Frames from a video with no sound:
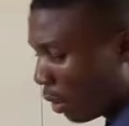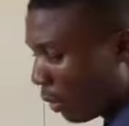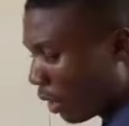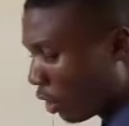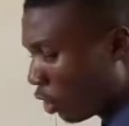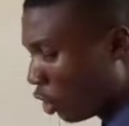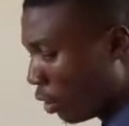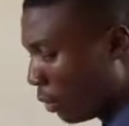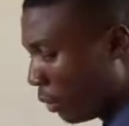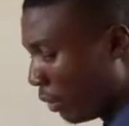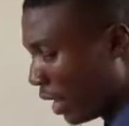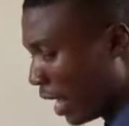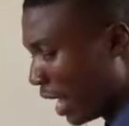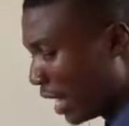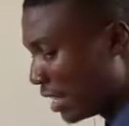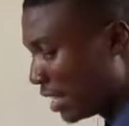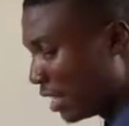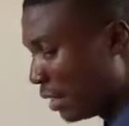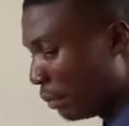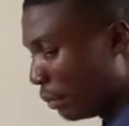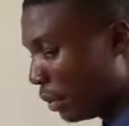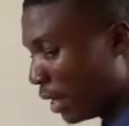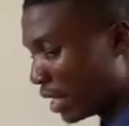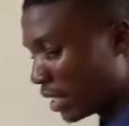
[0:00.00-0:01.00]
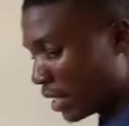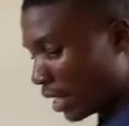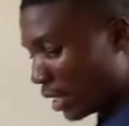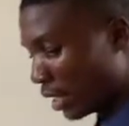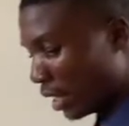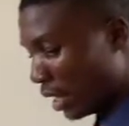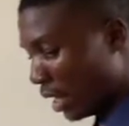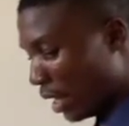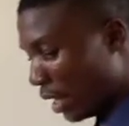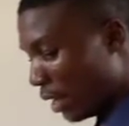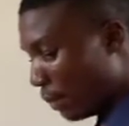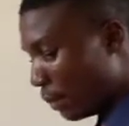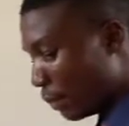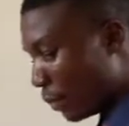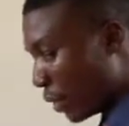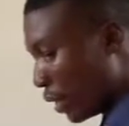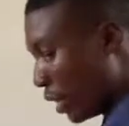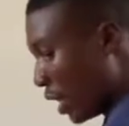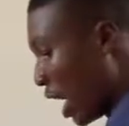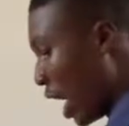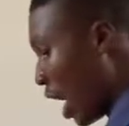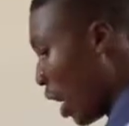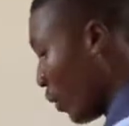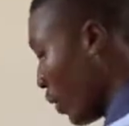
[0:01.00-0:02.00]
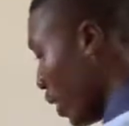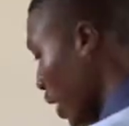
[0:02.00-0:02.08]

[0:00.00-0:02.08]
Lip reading: we're going to be writing basically now